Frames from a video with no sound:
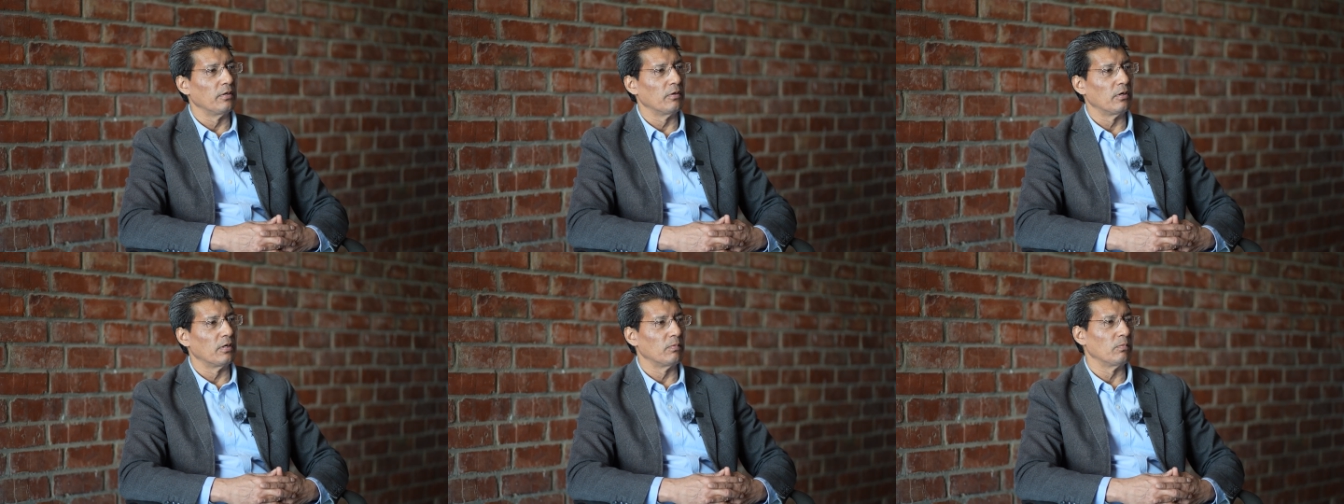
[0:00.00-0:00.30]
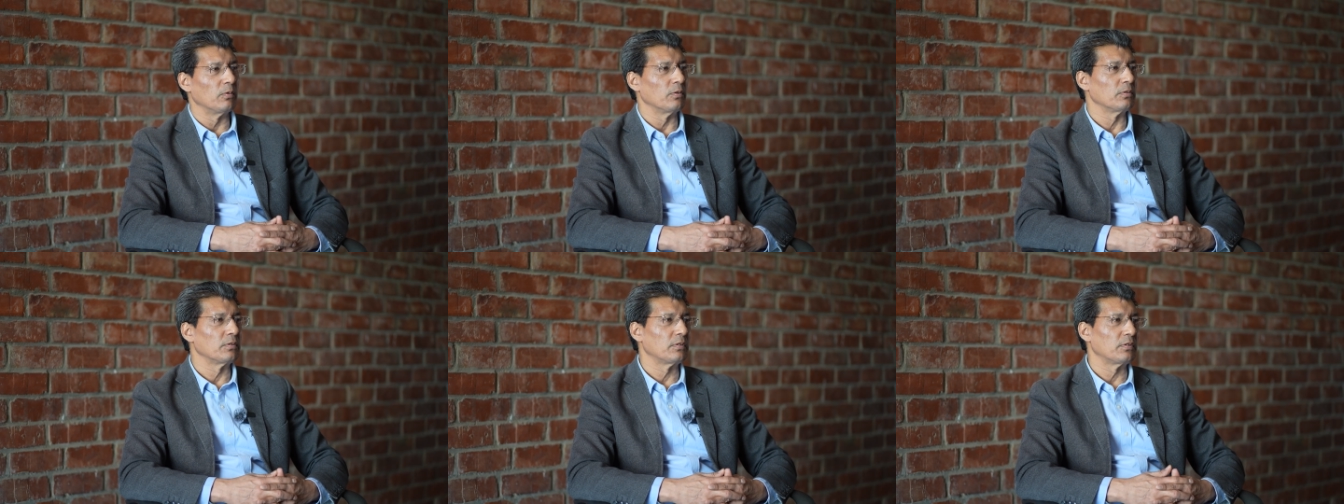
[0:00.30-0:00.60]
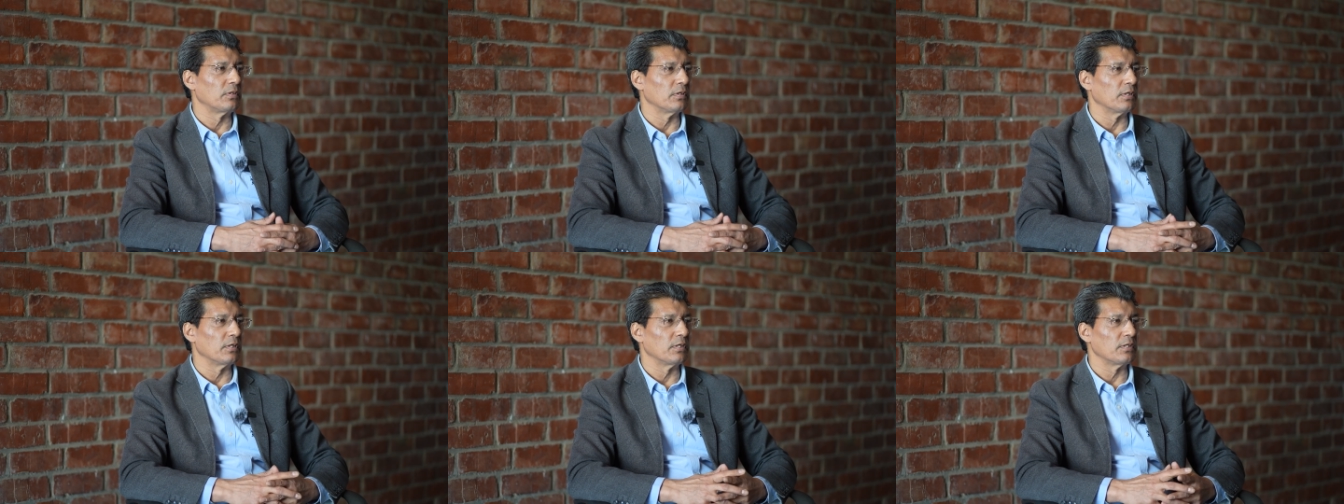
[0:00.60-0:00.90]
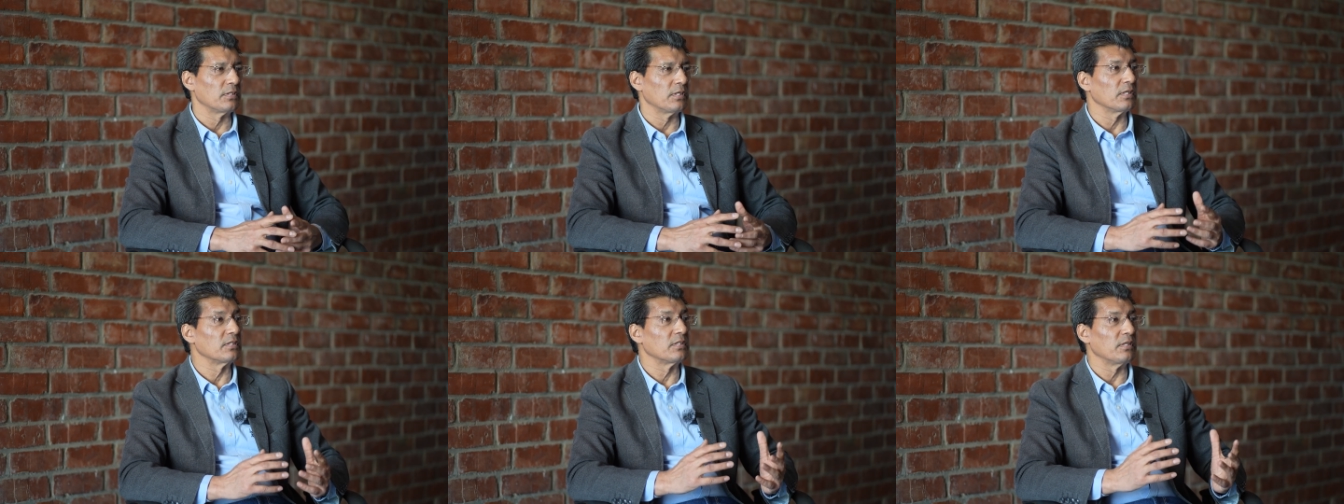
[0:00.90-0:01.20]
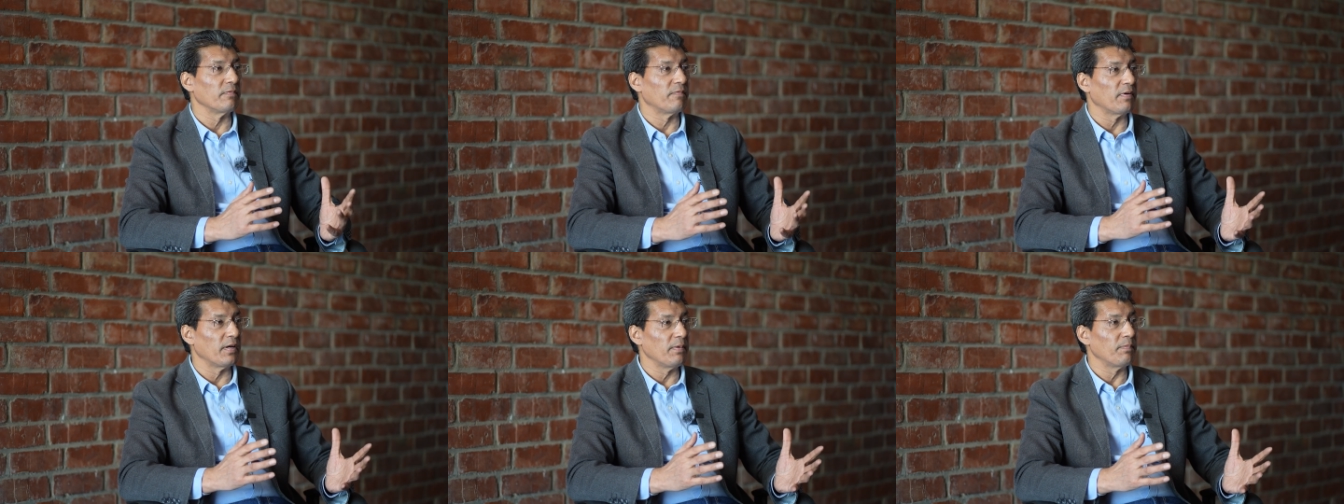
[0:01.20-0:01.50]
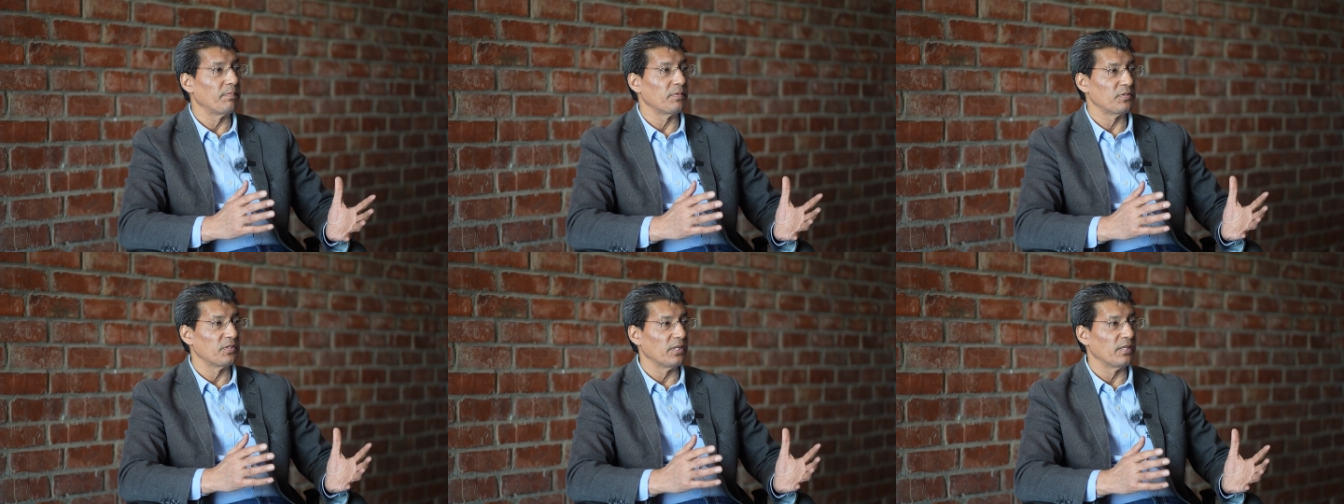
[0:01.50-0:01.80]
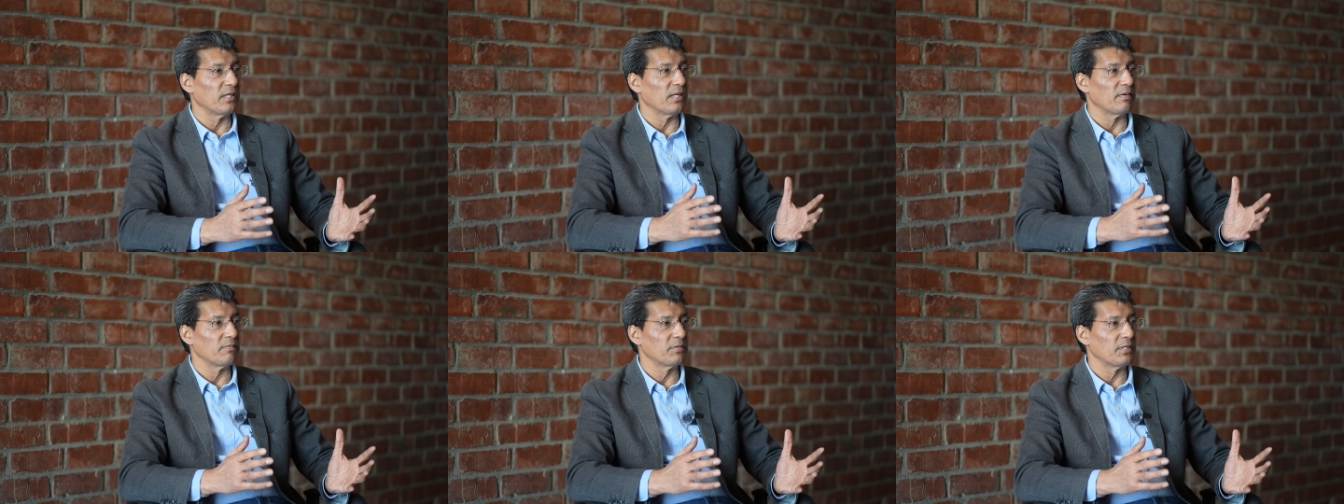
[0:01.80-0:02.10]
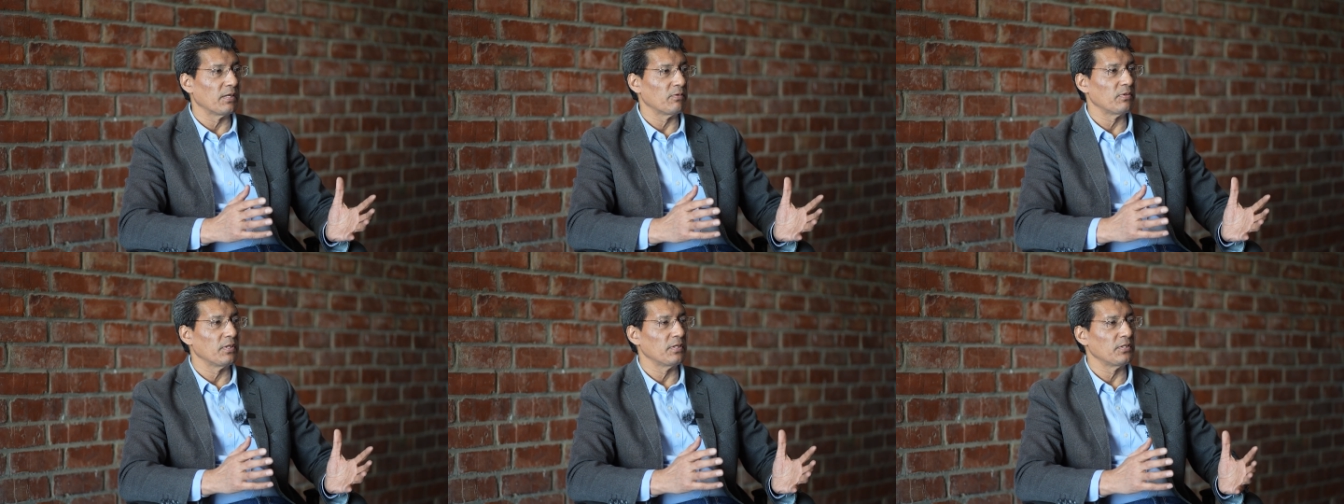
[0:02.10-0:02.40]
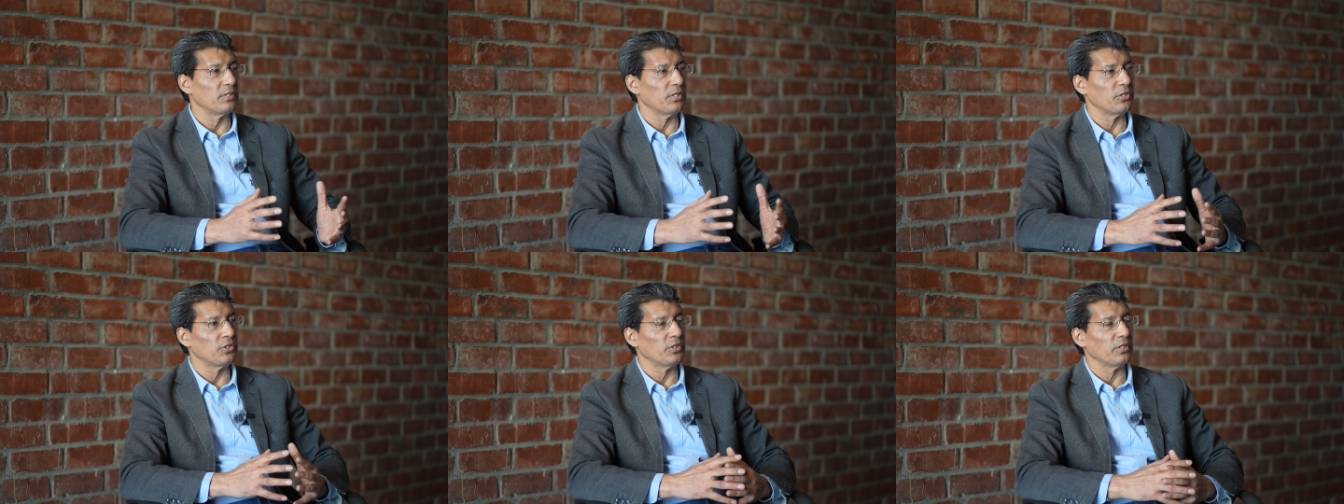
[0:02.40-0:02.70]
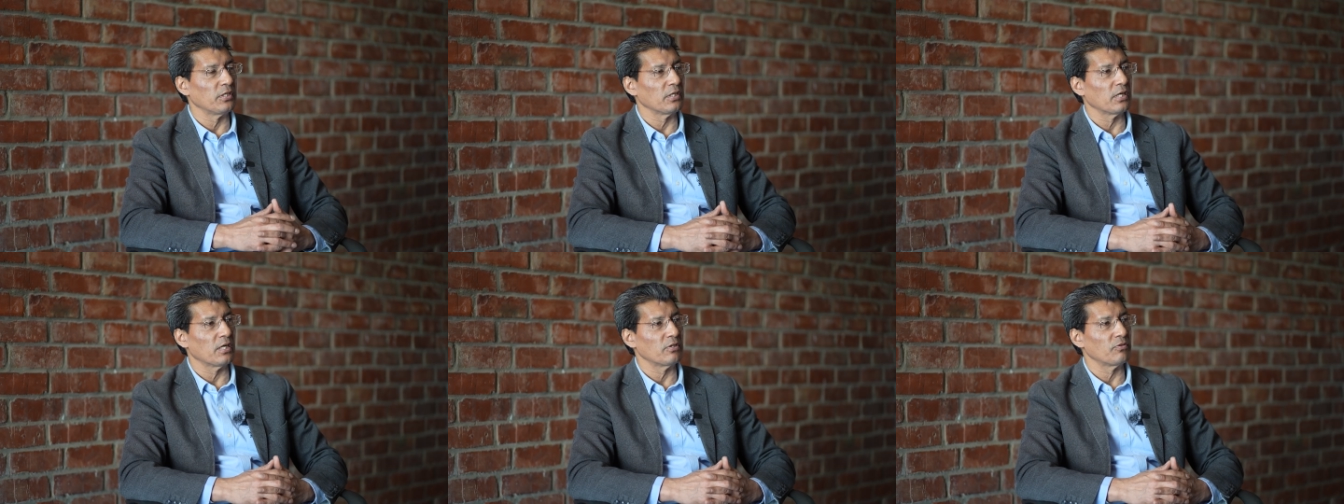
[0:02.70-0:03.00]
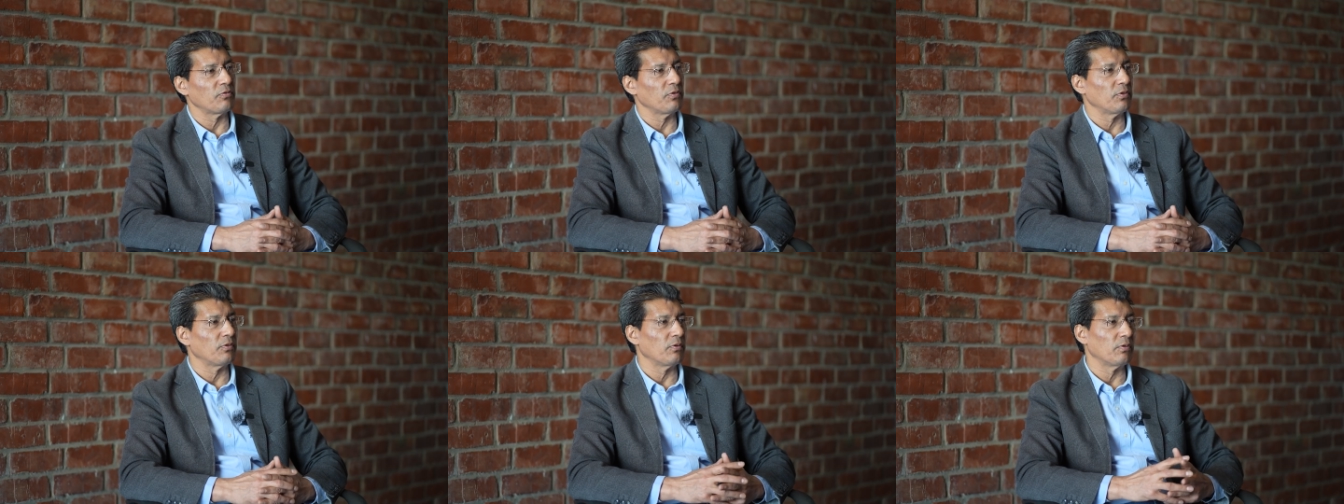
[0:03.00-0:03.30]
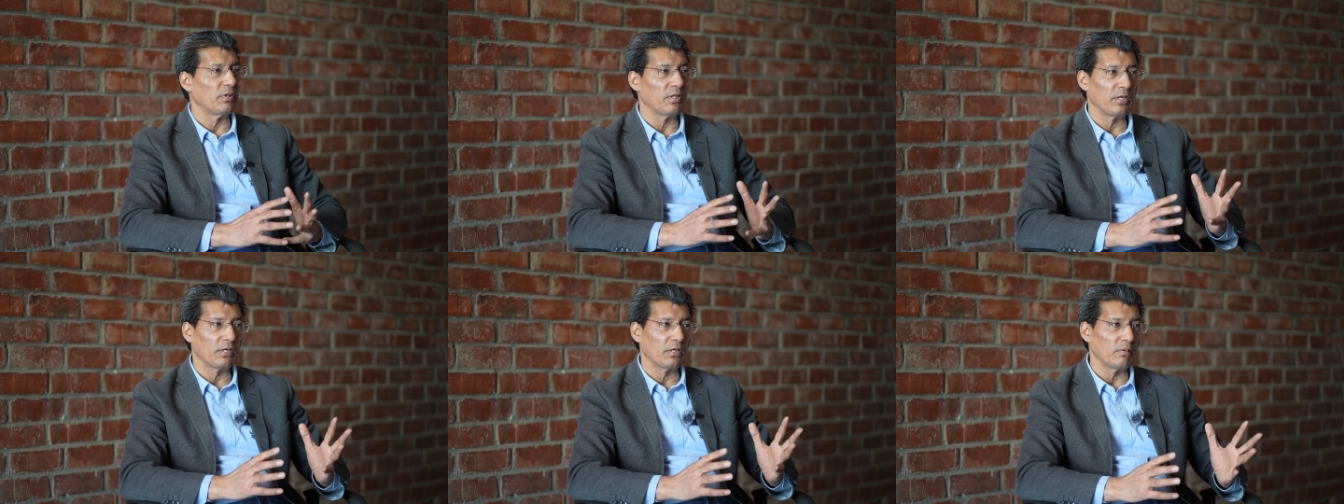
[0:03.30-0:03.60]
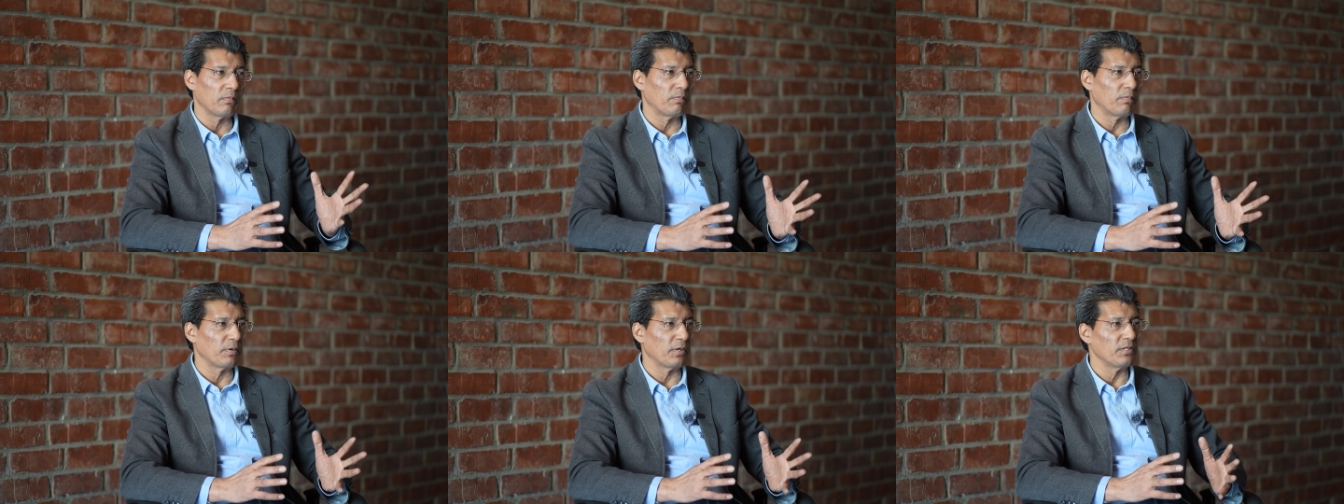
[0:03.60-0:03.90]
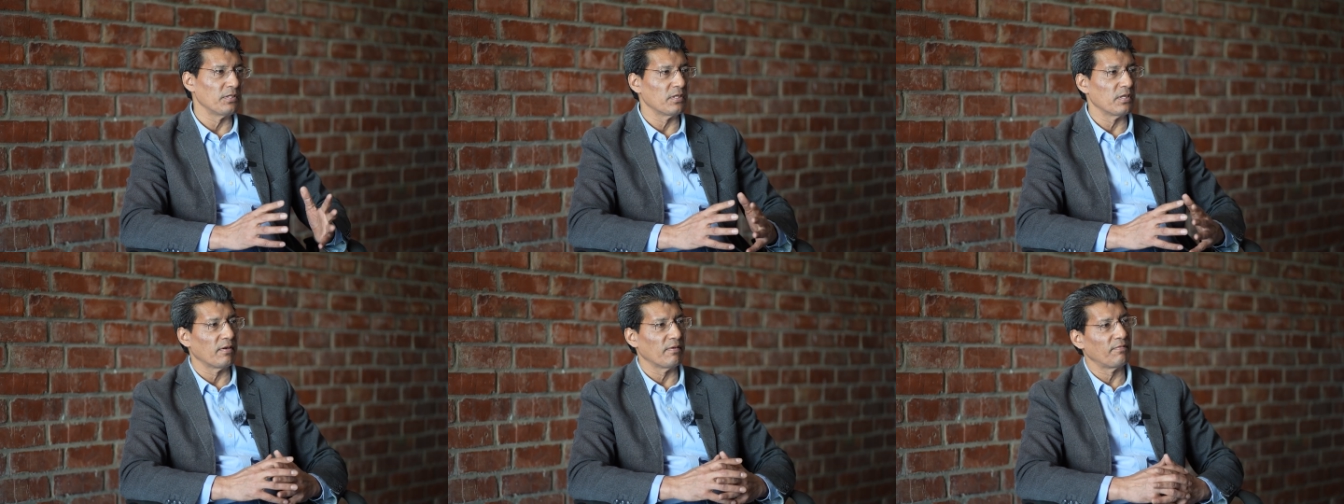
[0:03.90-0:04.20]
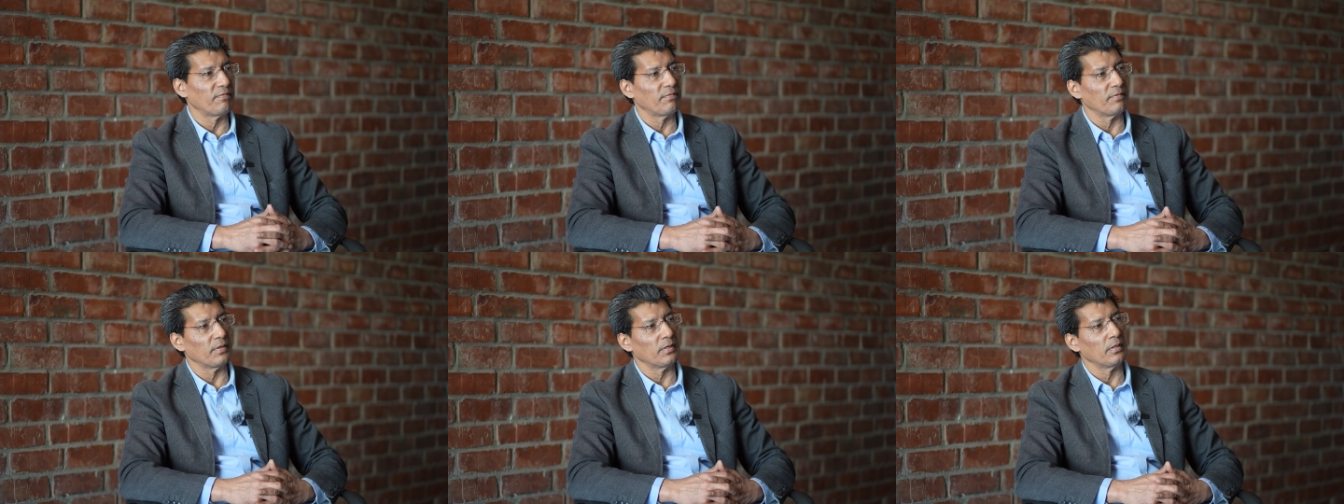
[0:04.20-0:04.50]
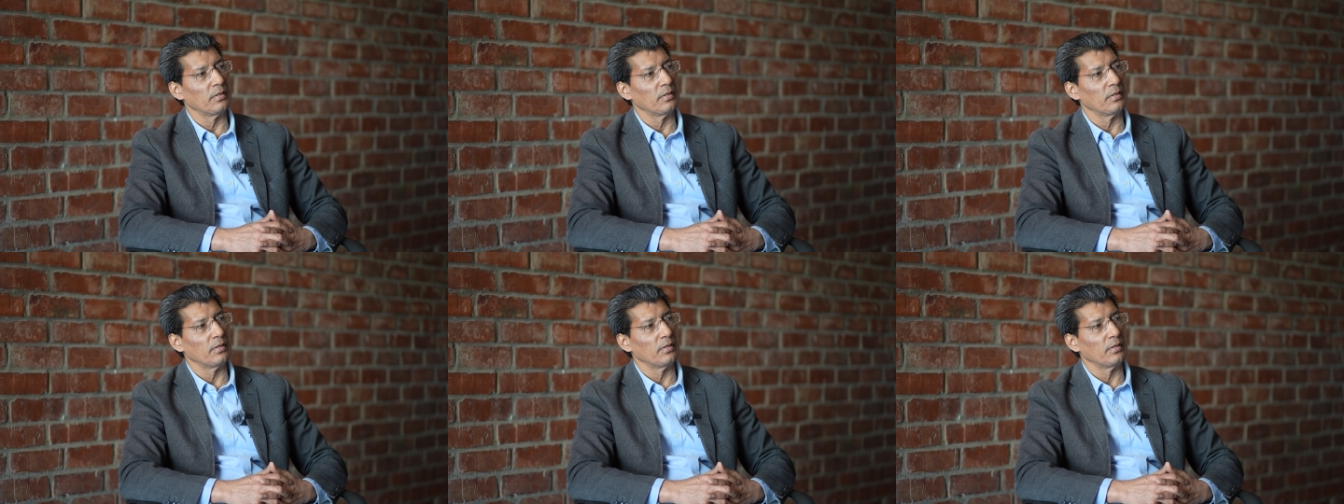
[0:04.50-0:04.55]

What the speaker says: Almost 65% of Southeast Asian countries, so they comprise of